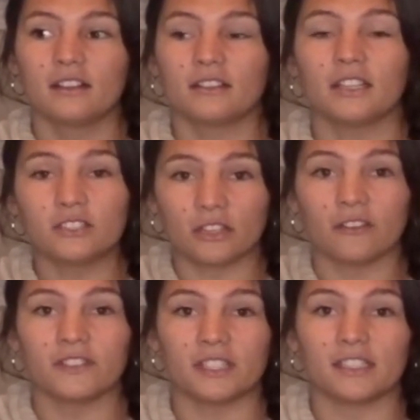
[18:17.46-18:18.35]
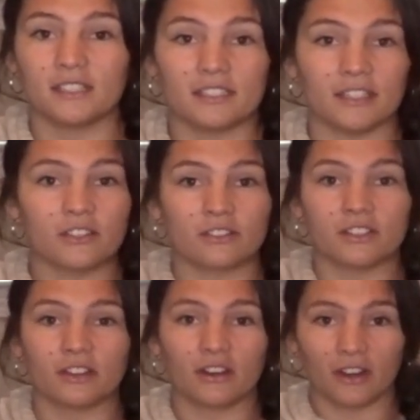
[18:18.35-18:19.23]
these services and these
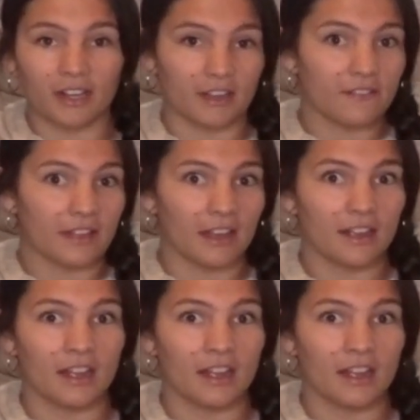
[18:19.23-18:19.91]
industries are going to give that.